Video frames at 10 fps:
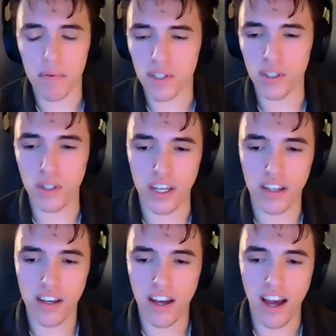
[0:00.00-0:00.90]

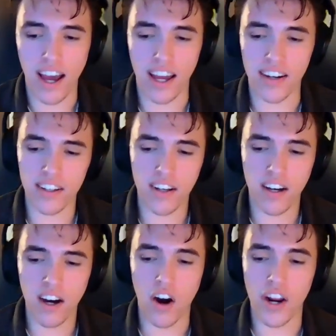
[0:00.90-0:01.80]
absolutely. And
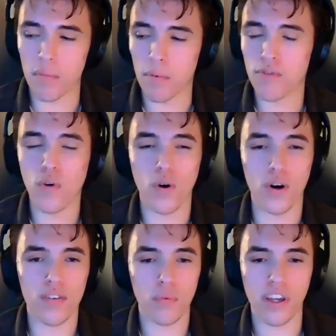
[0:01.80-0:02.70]
Arielle,
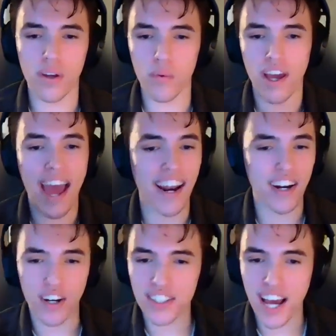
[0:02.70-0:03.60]
before we
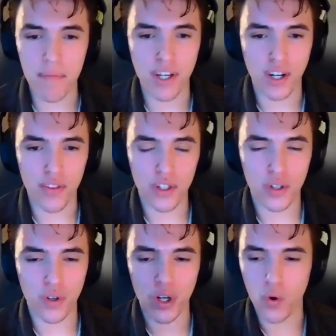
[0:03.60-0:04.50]
end our time here on the
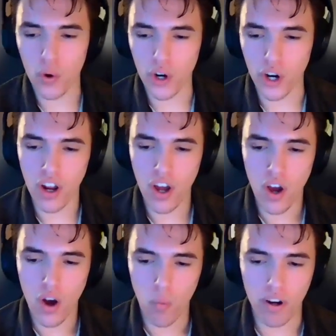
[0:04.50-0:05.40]
Career Corner,
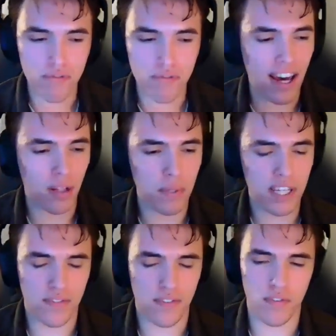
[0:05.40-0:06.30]
what final
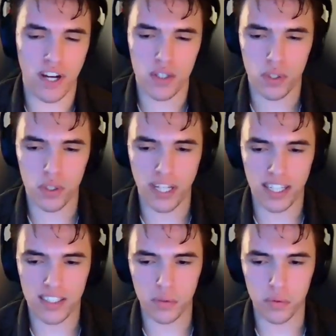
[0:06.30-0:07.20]
piece of advice would you
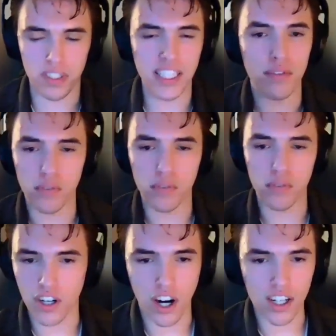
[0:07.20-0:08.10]
like to leave
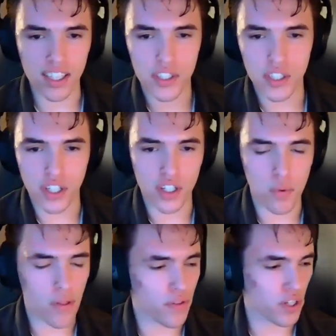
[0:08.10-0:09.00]
with our
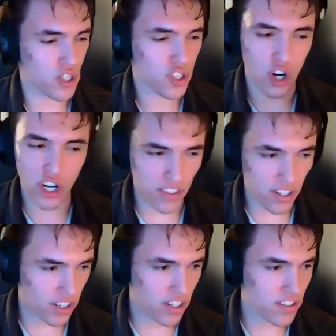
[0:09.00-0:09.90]
listeners, whether they're starting
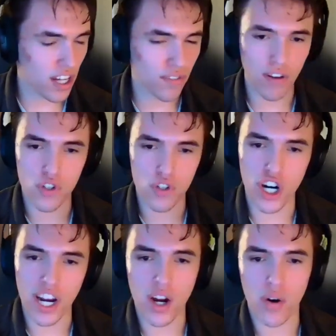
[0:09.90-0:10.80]
their self-love
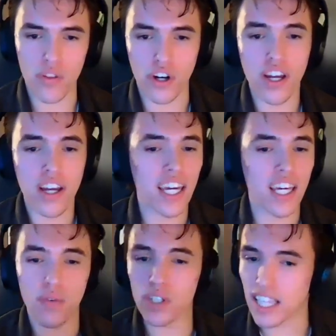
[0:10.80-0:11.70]
journey or they're
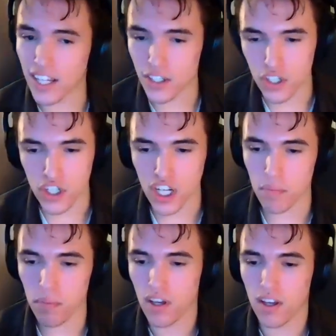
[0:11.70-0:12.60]
in a
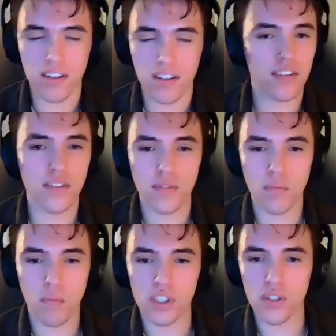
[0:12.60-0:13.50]
relationship?
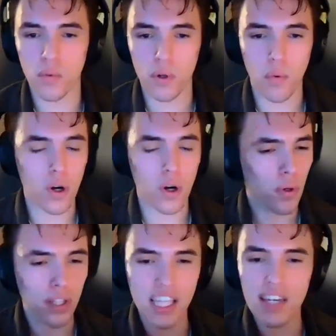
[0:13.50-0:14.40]
What are
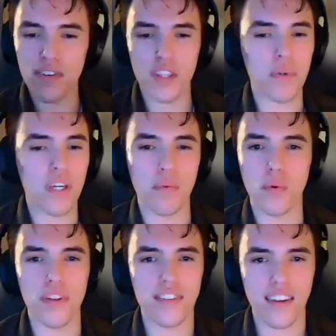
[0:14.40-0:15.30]
we leaving the
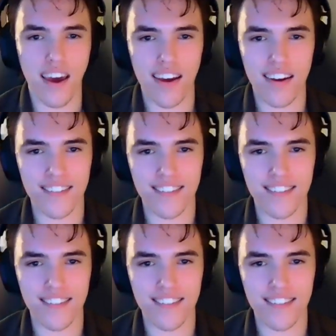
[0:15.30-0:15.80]
people with today?